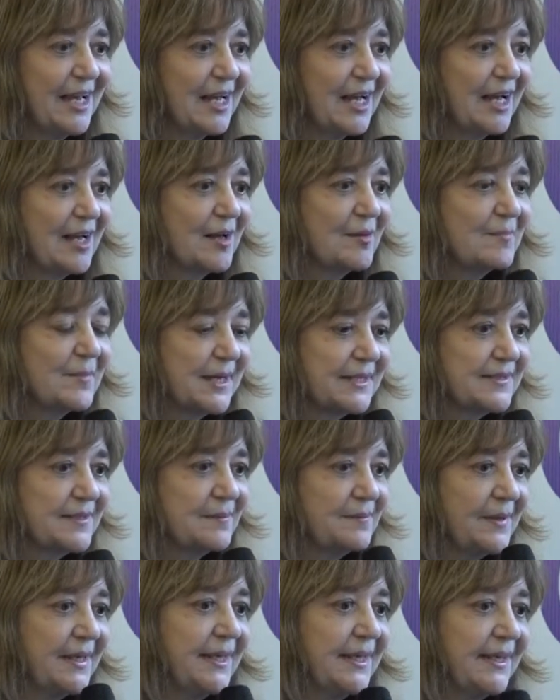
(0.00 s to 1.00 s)
Uh, but
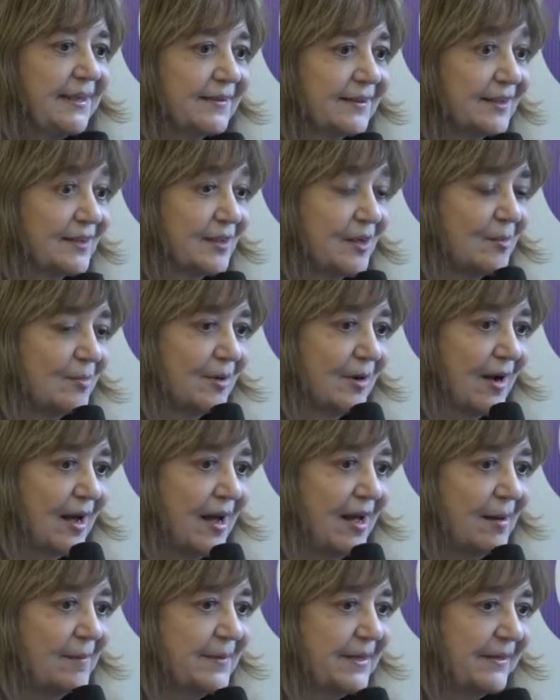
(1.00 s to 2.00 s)
to me, the global
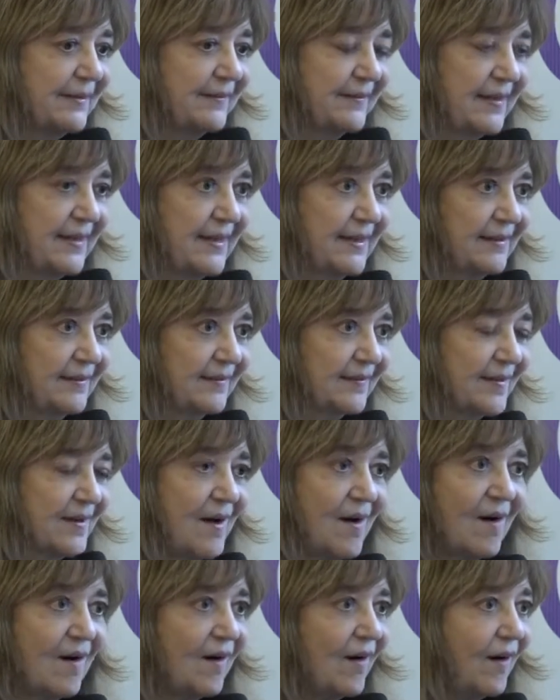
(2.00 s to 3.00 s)
commons is
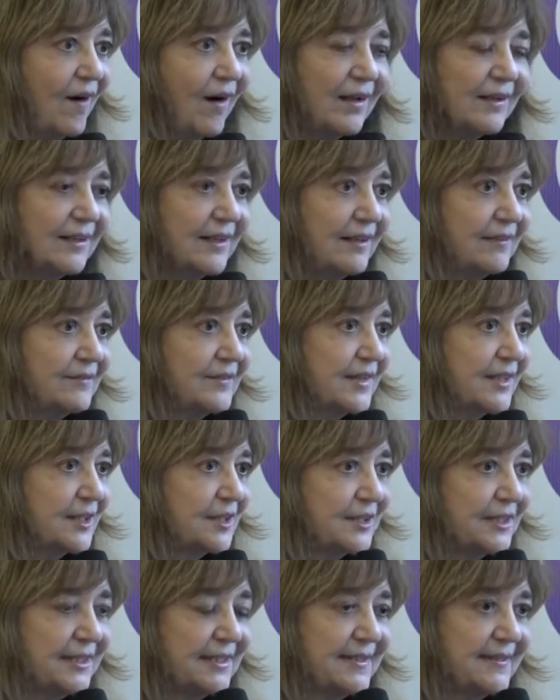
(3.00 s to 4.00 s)
all of the
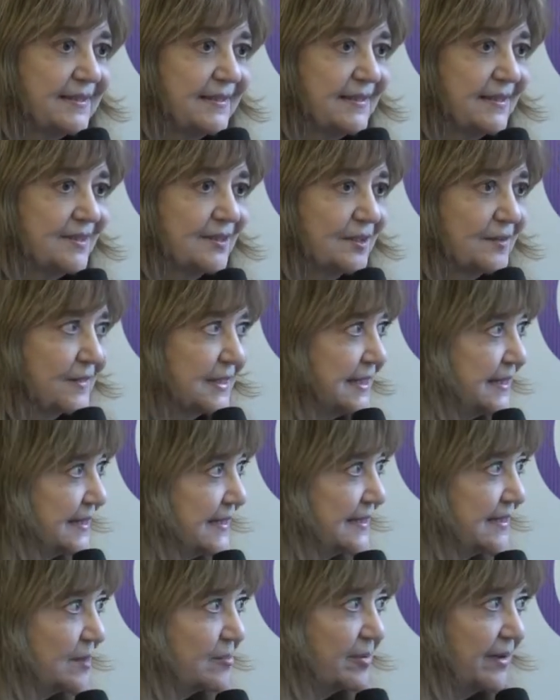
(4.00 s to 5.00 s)
goods and
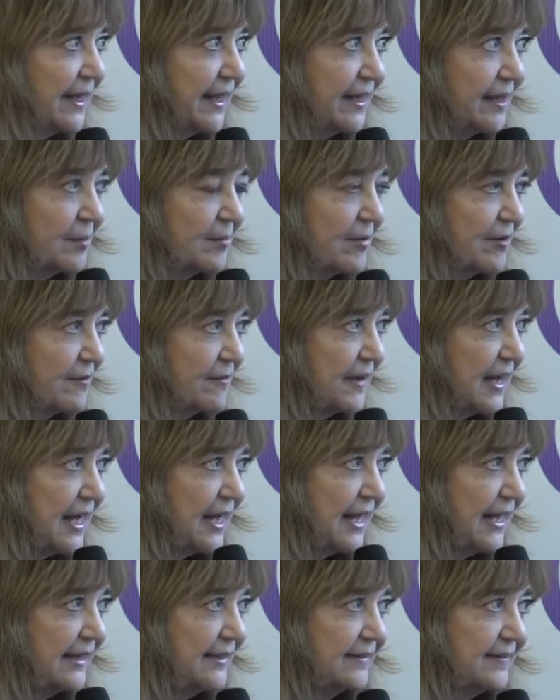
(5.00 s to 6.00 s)
services the planet
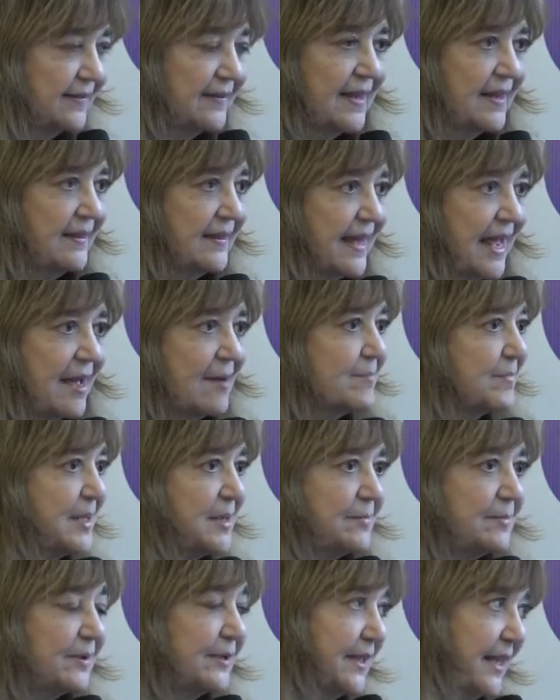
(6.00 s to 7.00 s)
provides that
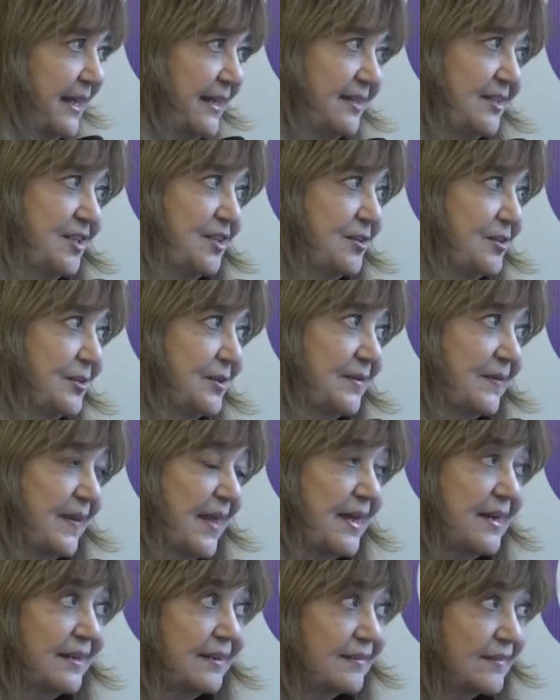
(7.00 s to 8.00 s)
people can use.
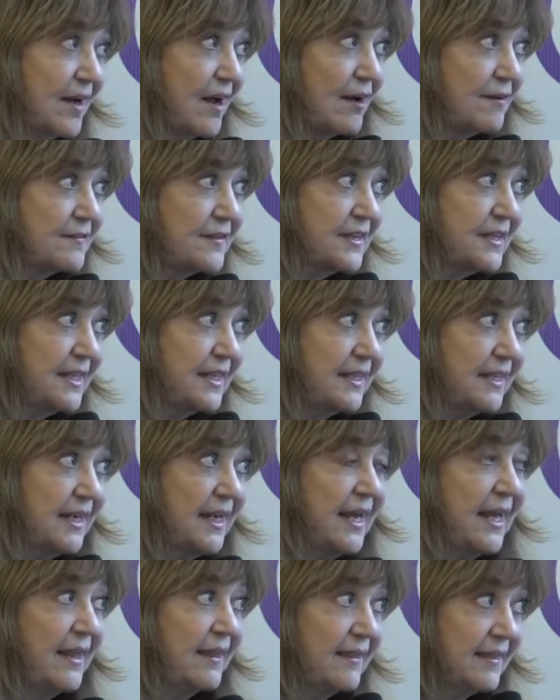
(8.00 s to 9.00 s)
And it's often
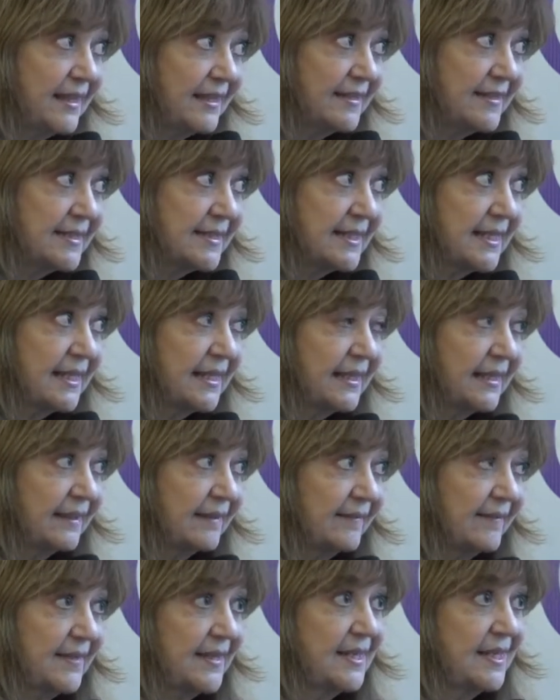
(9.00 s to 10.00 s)
these
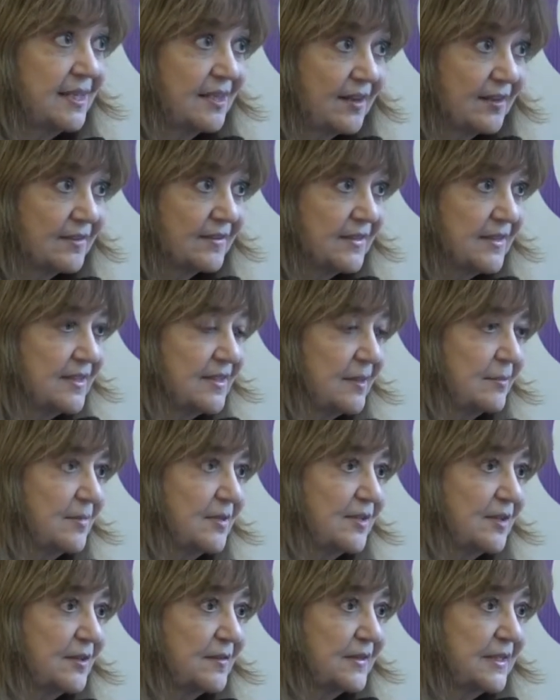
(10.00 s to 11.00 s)
things, the ecosystem
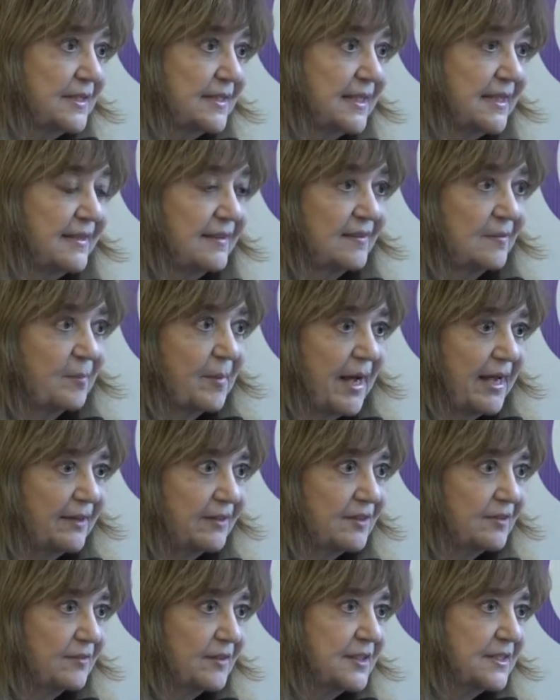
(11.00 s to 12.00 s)
services,
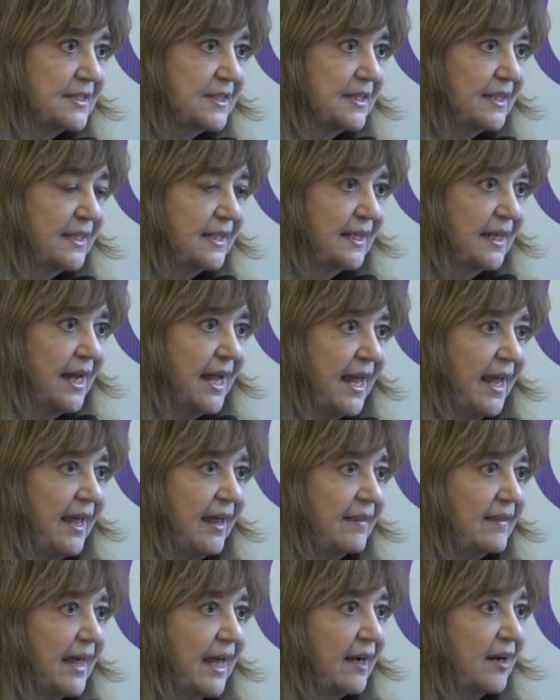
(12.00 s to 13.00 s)
biodiversity,
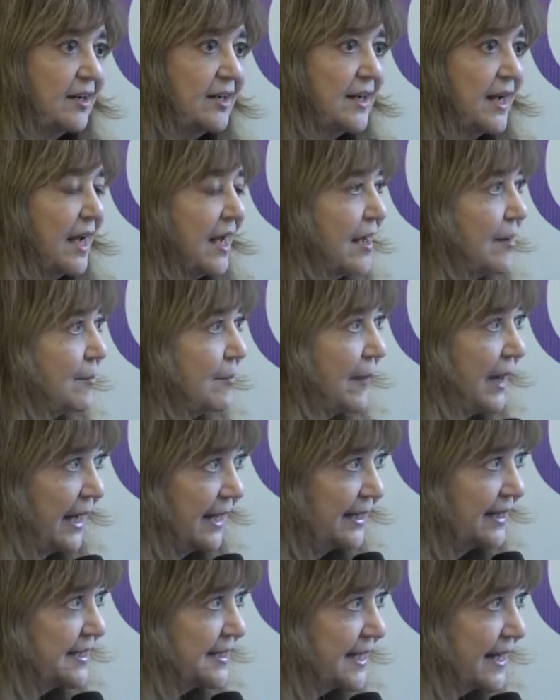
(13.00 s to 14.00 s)
that are not
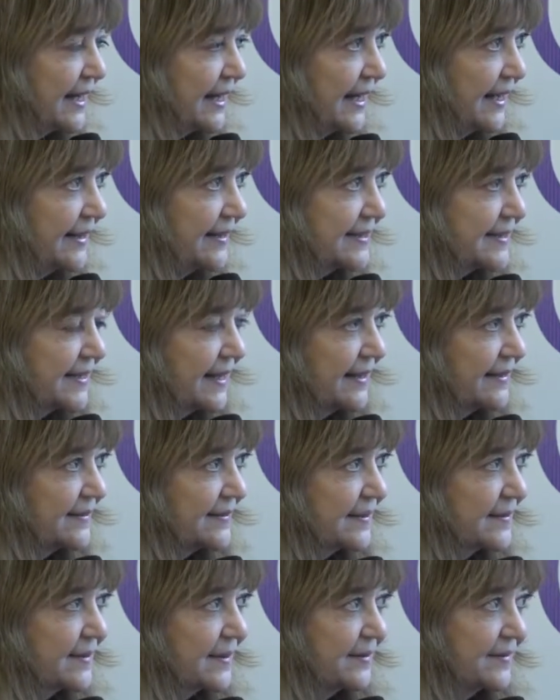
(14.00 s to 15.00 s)
monetized. And
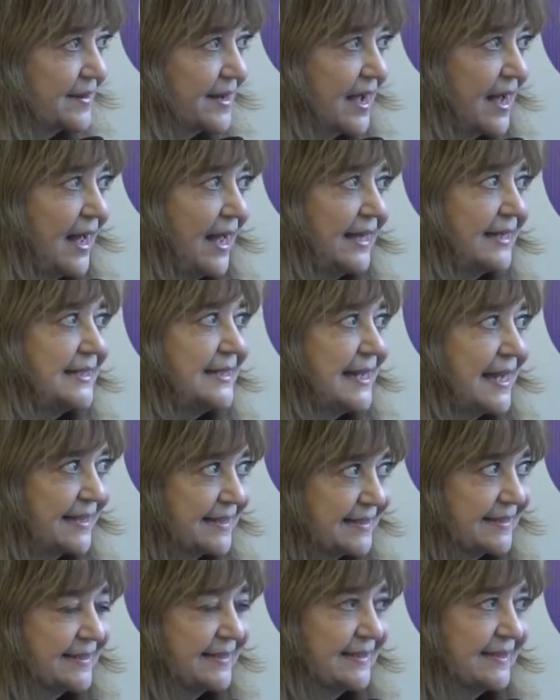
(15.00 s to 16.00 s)
so they're not
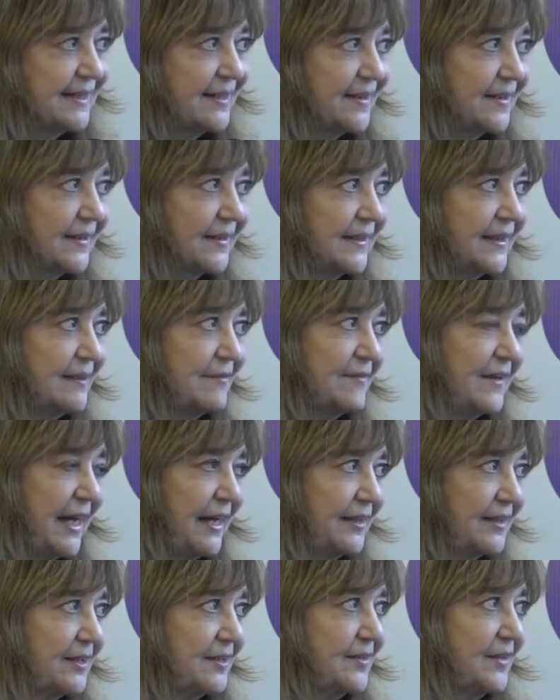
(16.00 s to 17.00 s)
necessarily
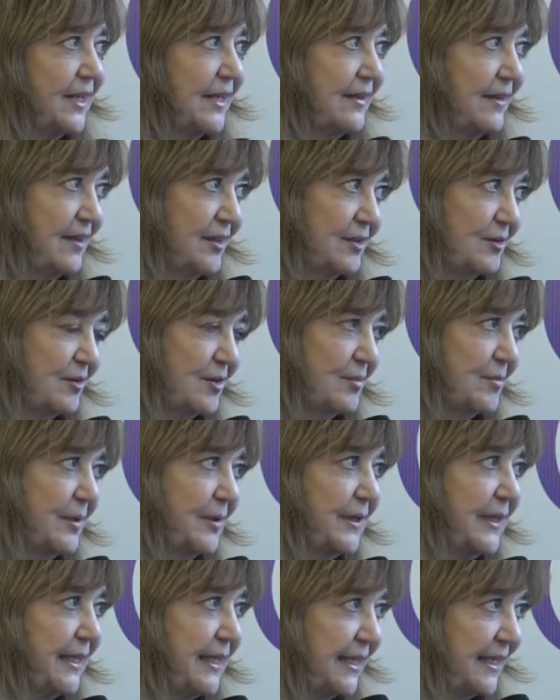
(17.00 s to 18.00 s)
valued in the
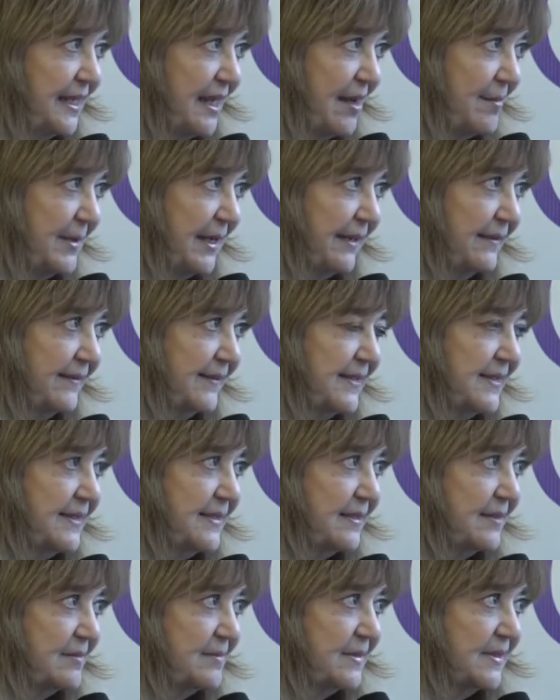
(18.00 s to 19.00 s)
normal economic
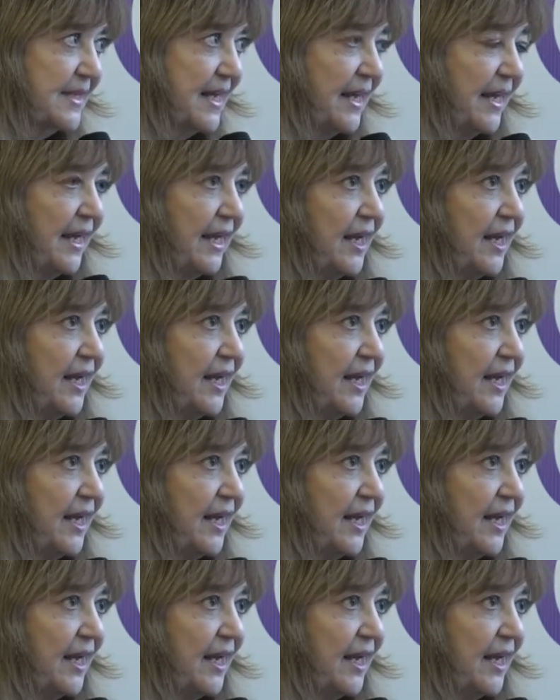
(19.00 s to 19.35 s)
systems.